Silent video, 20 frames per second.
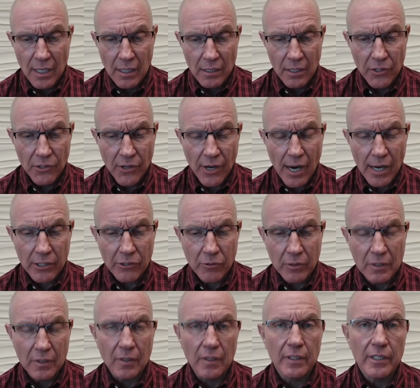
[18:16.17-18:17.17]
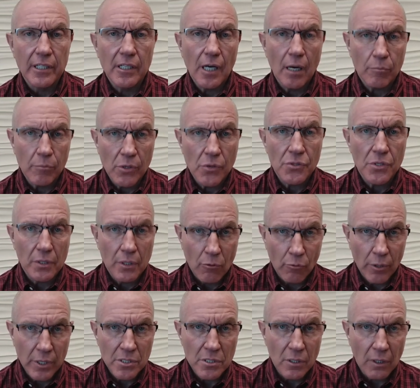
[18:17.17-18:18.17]
the doctrine, and here I'm using the
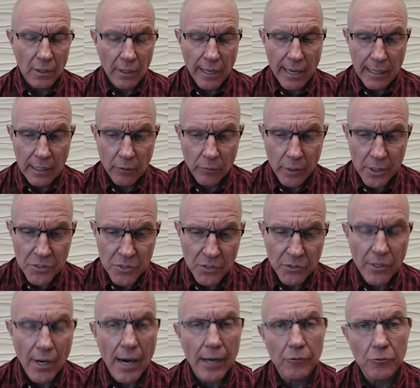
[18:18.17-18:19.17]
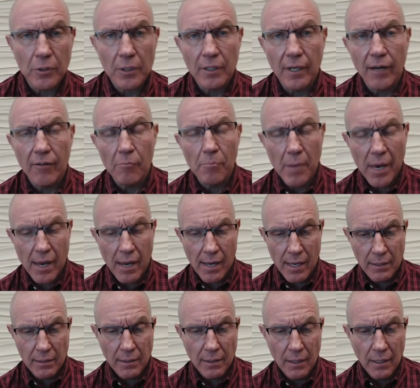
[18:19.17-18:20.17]
original language, the doctrine of
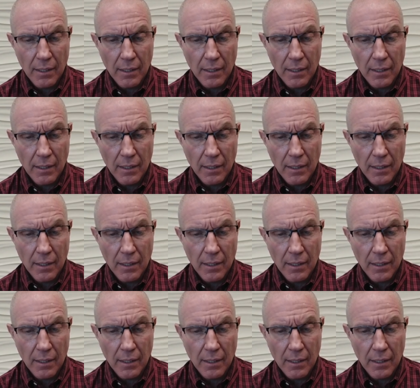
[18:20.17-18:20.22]
man.